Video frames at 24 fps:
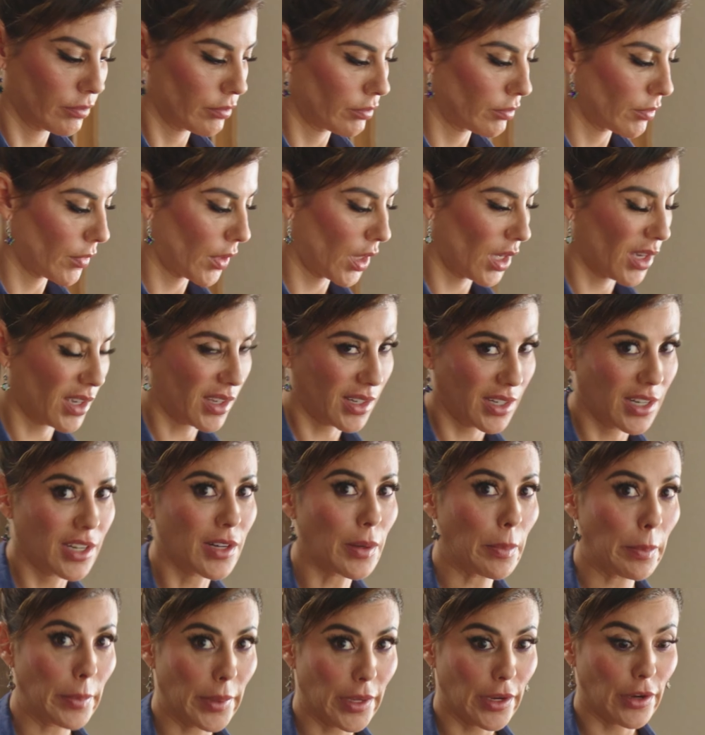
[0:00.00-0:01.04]
I think I need a
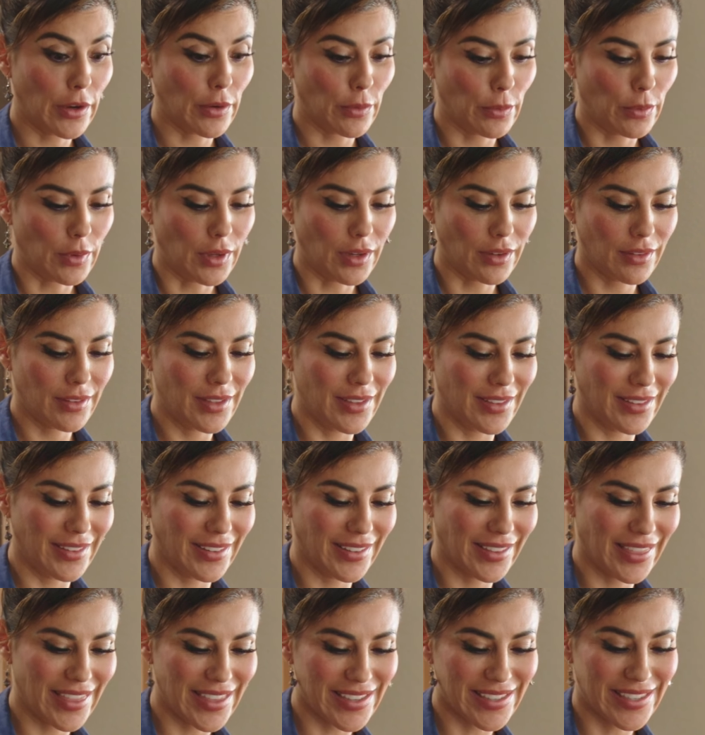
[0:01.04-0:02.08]
bigger one.
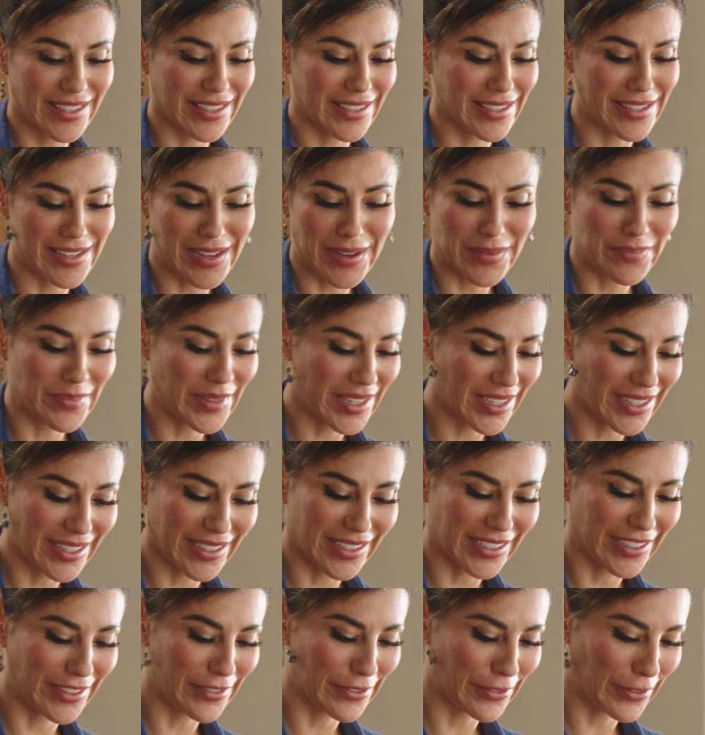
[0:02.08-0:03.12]
This is not big
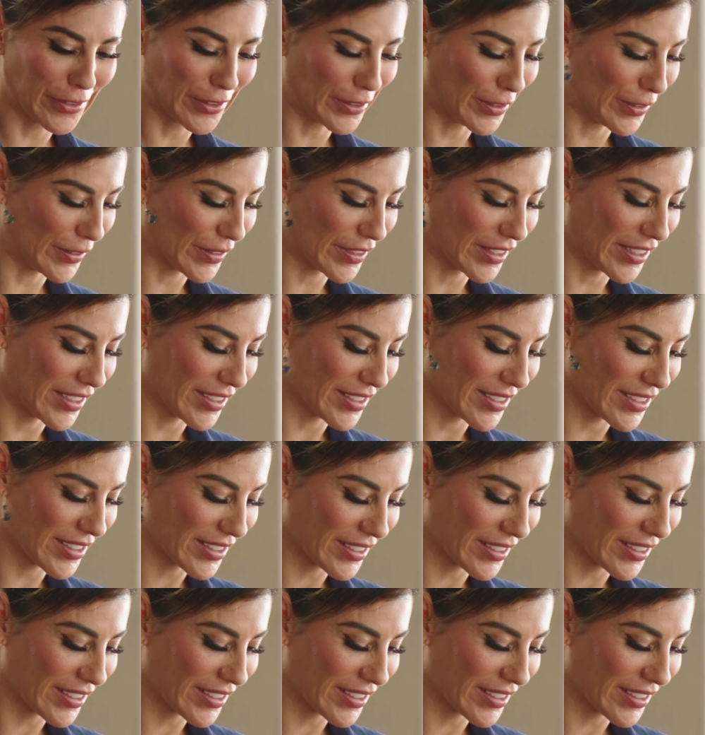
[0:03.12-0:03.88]
enough for all this.